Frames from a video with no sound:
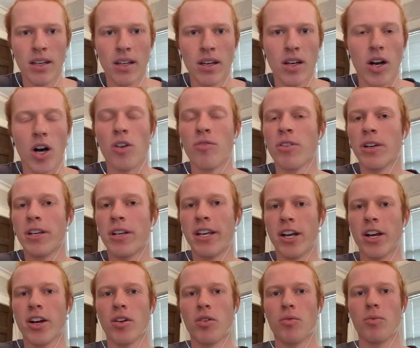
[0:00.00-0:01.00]
Over
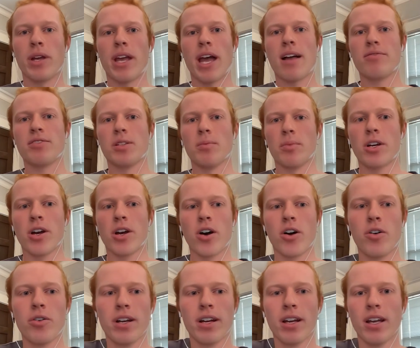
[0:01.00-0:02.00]
here, we have some
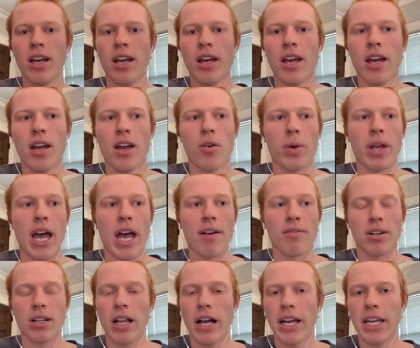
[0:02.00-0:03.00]
code. We have
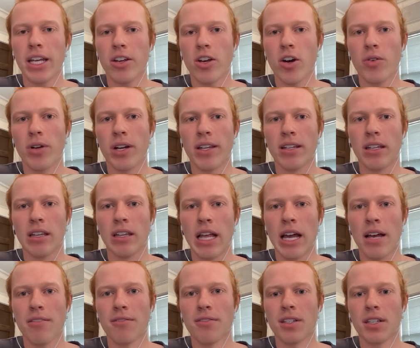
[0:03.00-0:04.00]
client code on the
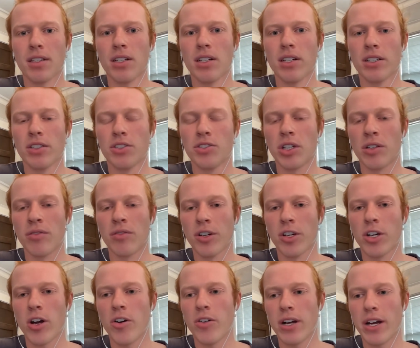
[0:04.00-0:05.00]
left, server
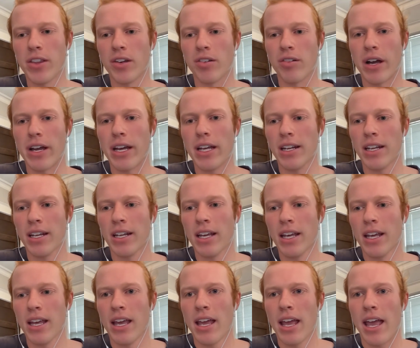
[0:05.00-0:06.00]
code on the right,
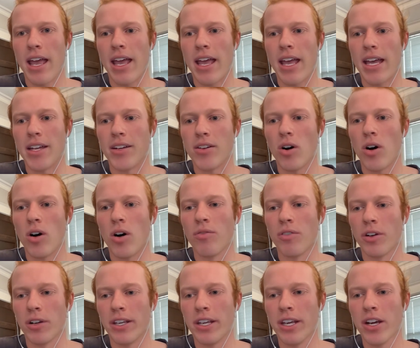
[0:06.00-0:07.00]
and over
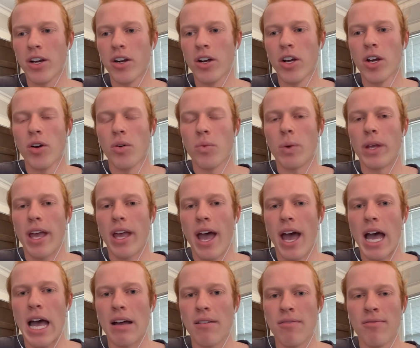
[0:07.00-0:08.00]
here, we
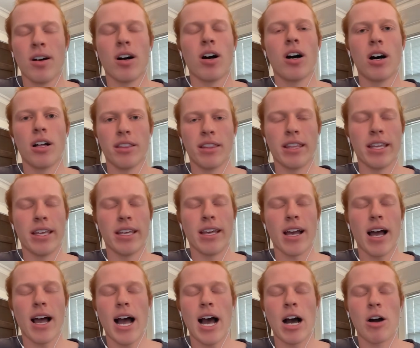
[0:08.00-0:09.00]
have the
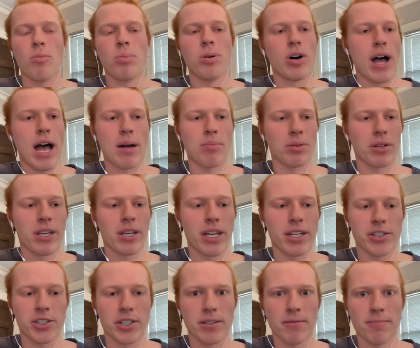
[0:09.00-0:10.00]
output
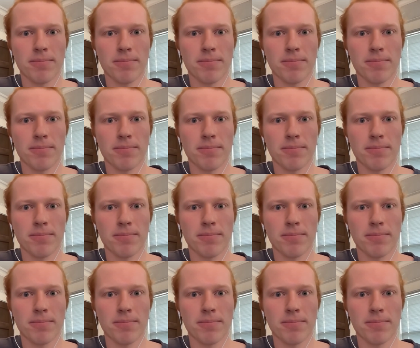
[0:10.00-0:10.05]
application.